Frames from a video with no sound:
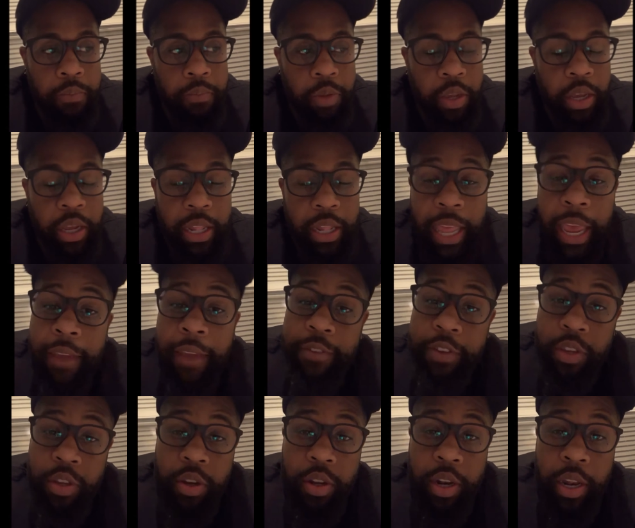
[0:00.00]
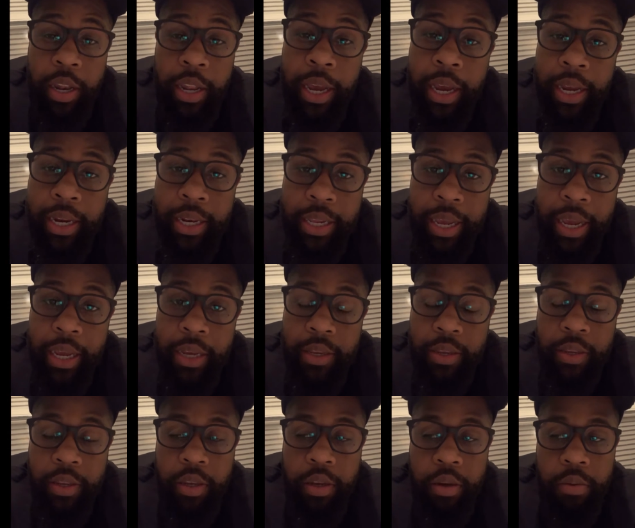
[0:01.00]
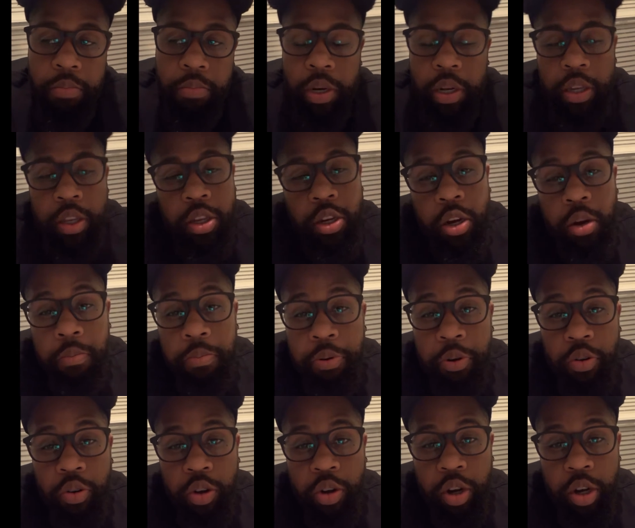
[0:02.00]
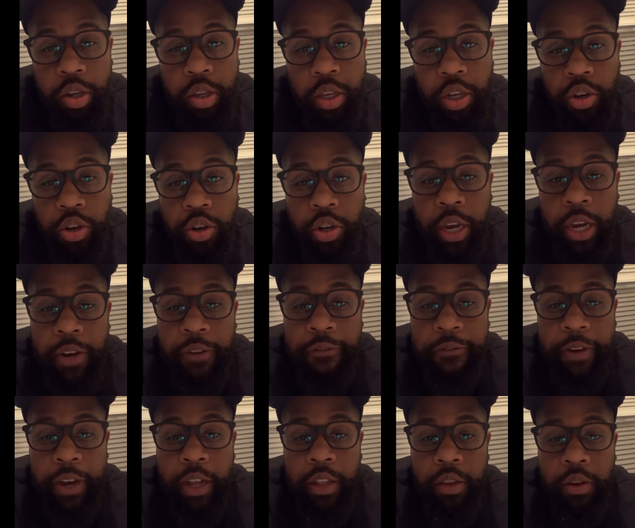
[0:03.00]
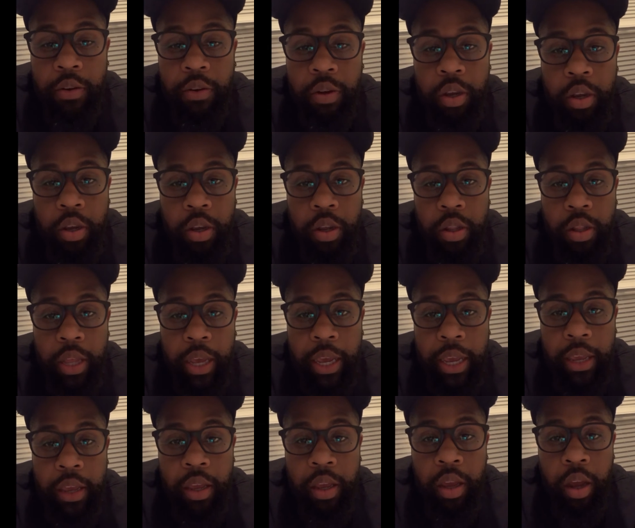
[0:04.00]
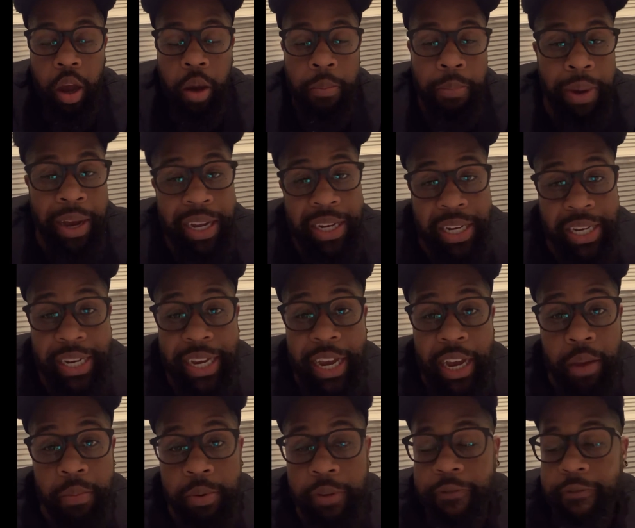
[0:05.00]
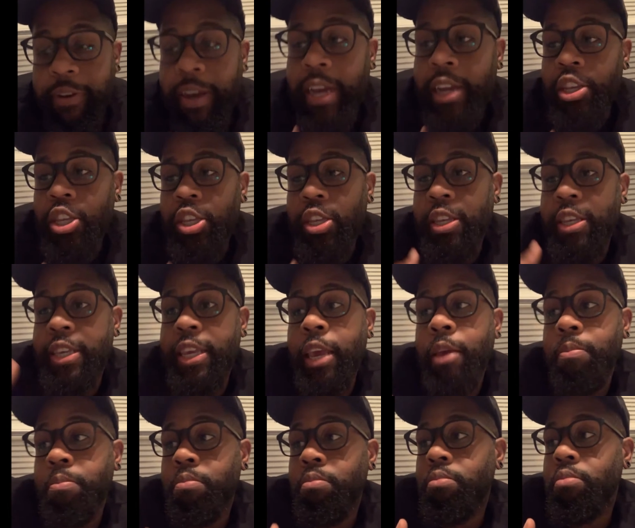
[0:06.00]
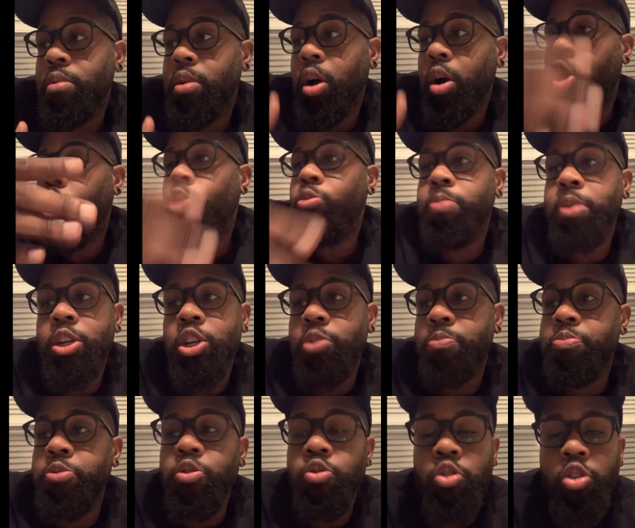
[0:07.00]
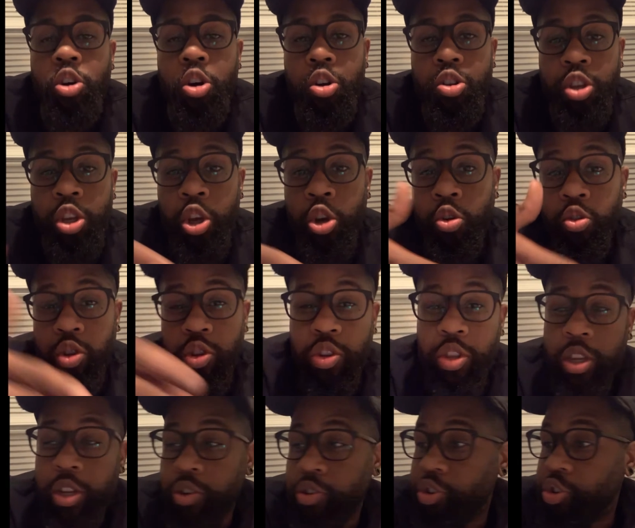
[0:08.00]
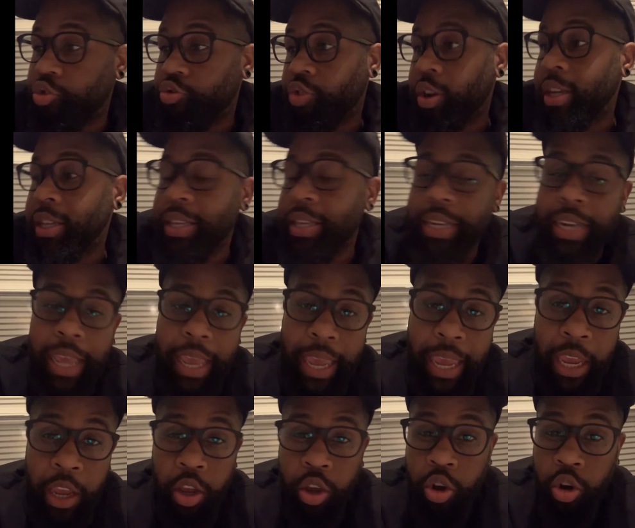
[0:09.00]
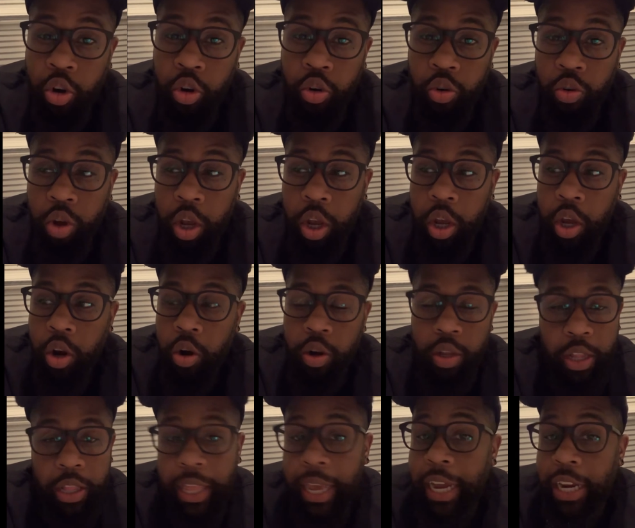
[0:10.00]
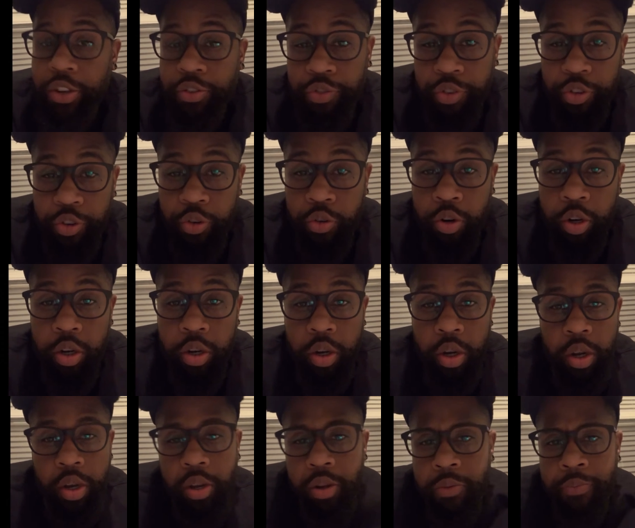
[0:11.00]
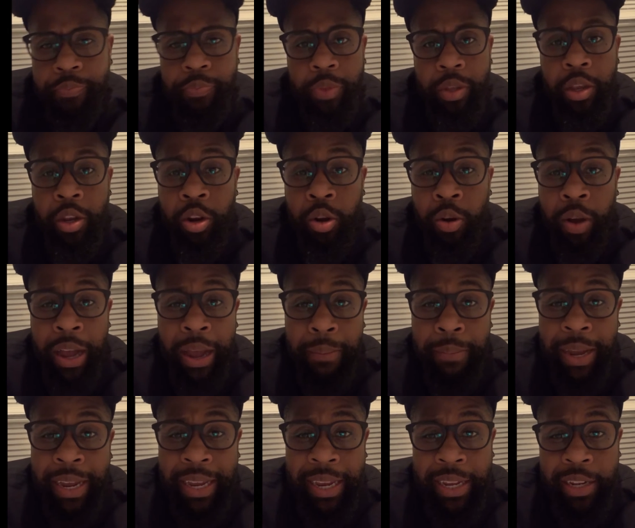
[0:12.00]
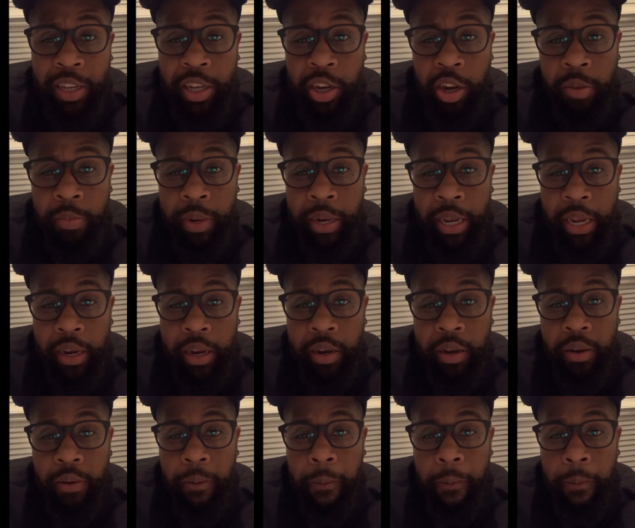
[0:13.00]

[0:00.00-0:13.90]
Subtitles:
Your life is on the line, yes, but there's certain protocols that you got to follow. Like, on my job, if I skip a whole bunch of protocols and go straight to the end goal or the last resort, you know, I might get terminated.